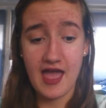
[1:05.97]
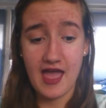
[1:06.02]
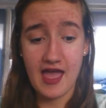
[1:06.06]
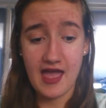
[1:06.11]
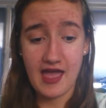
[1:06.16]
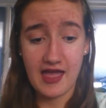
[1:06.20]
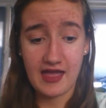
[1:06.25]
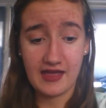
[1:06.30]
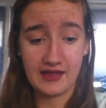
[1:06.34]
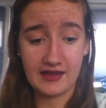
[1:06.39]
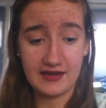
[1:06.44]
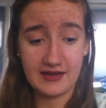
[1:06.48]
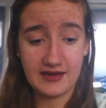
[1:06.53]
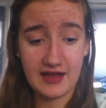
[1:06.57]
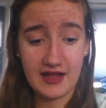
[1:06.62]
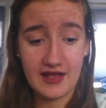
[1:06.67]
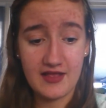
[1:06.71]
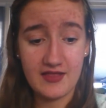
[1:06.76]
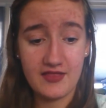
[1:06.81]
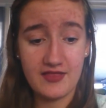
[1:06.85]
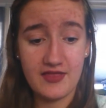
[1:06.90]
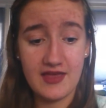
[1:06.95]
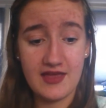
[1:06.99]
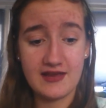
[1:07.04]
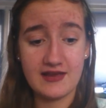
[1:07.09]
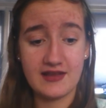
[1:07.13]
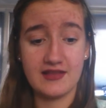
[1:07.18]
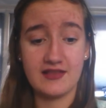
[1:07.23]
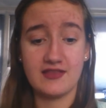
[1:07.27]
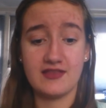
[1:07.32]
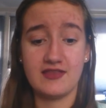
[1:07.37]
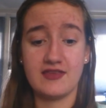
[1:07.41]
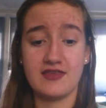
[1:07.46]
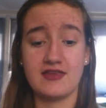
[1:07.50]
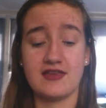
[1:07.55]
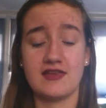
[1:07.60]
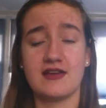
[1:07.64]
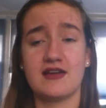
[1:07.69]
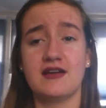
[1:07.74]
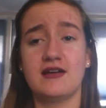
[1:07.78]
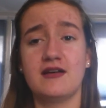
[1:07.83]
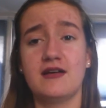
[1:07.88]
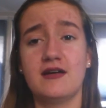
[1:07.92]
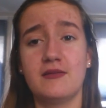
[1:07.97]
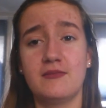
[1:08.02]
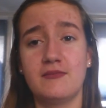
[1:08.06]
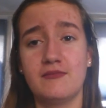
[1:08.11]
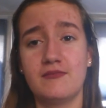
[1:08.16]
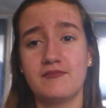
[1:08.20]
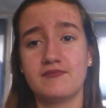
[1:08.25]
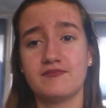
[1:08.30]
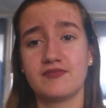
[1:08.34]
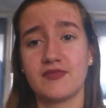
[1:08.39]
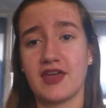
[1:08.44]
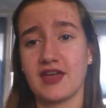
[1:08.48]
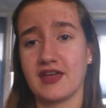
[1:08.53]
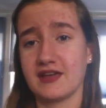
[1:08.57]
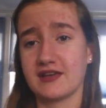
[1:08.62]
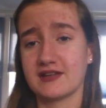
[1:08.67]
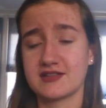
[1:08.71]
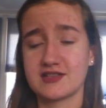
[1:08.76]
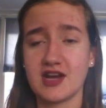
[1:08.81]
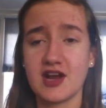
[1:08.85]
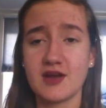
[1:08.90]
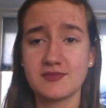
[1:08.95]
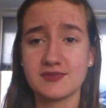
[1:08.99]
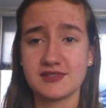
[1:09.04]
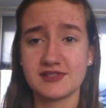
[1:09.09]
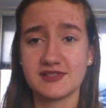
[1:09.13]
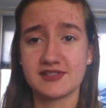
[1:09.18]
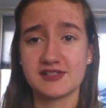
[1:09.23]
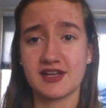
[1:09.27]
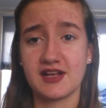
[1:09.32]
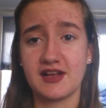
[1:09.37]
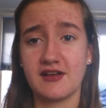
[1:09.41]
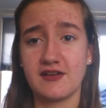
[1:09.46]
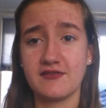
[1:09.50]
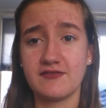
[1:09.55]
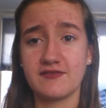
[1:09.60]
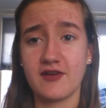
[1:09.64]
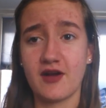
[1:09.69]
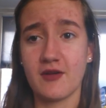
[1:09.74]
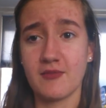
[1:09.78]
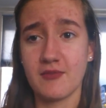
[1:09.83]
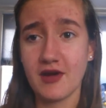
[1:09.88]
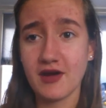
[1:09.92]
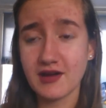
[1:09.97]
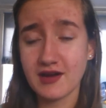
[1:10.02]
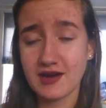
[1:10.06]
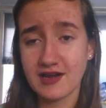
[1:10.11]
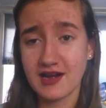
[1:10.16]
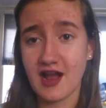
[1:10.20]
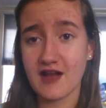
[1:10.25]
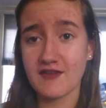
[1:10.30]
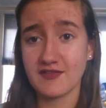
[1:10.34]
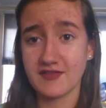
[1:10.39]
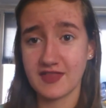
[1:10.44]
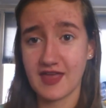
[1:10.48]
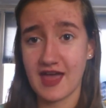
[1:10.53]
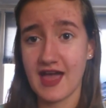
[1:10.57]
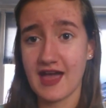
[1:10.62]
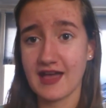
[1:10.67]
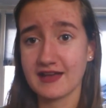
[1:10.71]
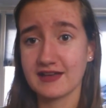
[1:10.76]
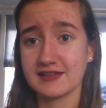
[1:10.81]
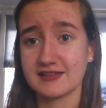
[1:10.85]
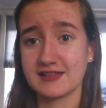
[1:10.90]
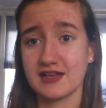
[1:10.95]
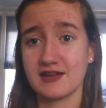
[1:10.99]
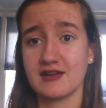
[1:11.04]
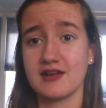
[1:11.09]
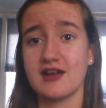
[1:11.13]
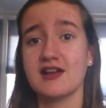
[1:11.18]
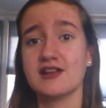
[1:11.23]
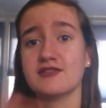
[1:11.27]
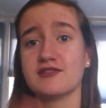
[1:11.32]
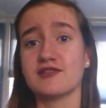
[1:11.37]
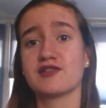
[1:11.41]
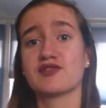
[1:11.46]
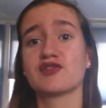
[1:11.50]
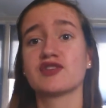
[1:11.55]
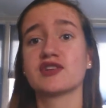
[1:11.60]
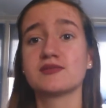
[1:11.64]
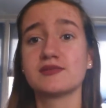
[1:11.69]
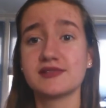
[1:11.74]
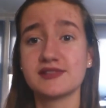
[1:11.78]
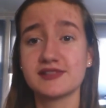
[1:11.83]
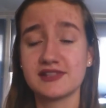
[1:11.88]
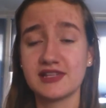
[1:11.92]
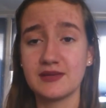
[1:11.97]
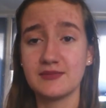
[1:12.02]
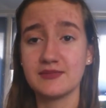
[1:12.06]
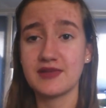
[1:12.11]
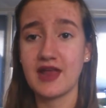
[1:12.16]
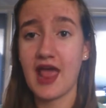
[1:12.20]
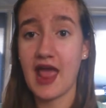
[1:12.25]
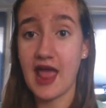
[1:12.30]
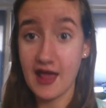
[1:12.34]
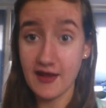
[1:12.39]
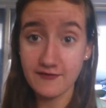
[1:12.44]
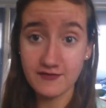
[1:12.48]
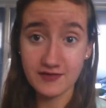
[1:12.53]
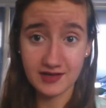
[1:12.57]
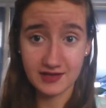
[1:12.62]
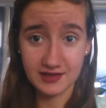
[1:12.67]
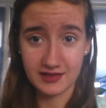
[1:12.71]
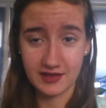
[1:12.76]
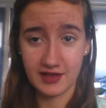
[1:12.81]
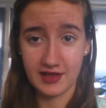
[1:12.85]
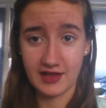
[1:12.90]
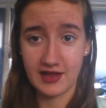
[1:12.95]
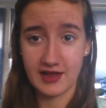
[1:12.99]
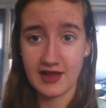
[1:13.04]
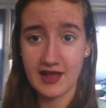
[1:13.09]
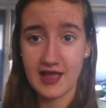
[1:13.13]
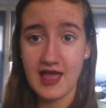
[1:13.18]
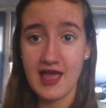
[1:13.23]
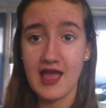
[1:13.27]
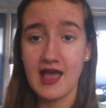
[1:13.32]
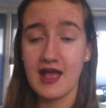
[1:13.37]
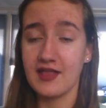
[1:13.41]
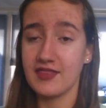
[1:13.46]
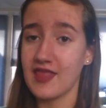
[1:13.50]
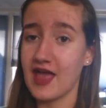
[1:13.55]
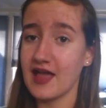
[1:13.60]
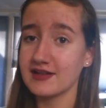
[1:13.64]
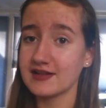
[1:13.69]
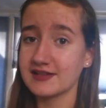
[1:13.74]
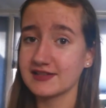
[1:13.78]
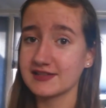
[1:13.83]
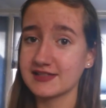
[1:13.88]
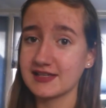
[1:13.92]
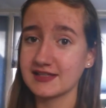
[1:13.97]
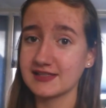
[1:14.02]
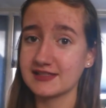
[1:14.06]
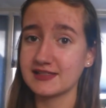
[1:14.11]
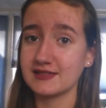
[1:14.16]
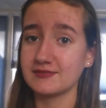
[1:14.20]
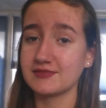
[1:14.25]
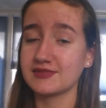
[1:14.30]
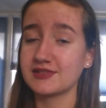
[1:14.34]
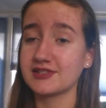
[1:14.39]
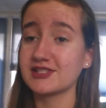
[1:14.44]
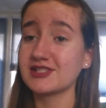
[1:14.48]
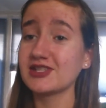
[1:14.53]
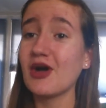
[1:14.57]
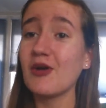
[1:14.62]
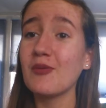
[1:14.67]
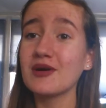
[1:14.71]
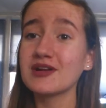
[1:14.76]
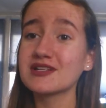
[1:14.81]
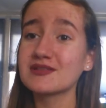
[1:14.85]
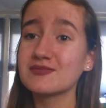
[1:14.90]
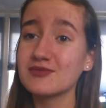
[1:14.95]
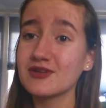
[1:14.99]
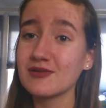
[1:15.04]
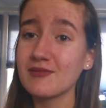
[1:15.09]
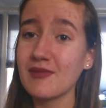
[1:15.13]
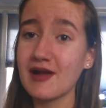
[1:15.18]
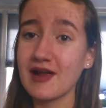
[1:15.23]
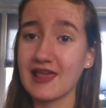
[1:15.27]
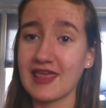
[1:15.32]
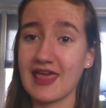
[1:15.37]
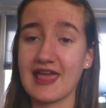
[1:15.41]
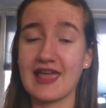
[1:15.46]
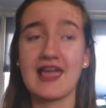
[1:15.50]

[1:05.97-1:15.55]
And then the like shops and stuff are marking off of that because they're doing Christmas themed everything. And that just gets them so much more money.